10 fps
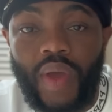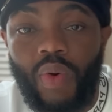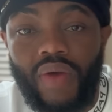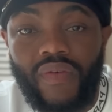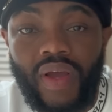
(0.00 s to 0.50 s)

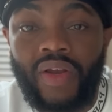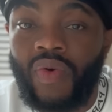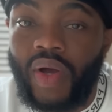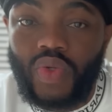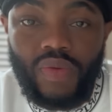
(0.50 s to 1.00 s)
However, I don't
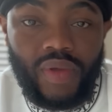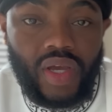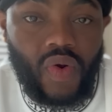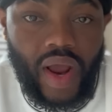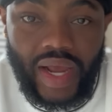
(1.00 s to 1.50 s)
want you to be a
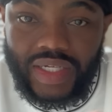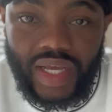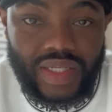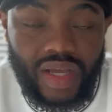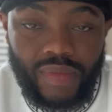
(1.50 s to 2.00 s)
crash
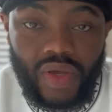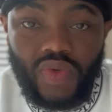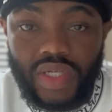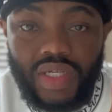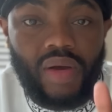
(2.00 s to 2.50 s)
test dummy who
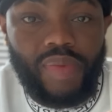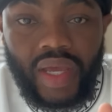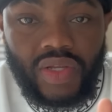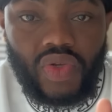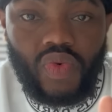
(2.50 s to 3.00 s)
just jump
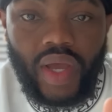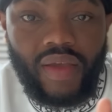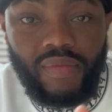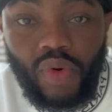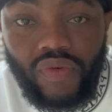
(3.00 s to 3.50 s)
into a
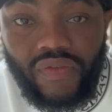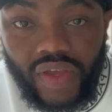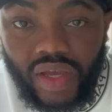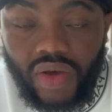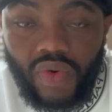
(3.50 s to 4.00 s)
moving
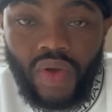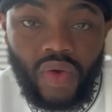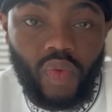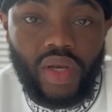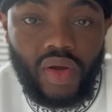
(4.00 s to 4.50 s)
vehicle
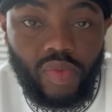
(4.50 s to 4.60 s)
with no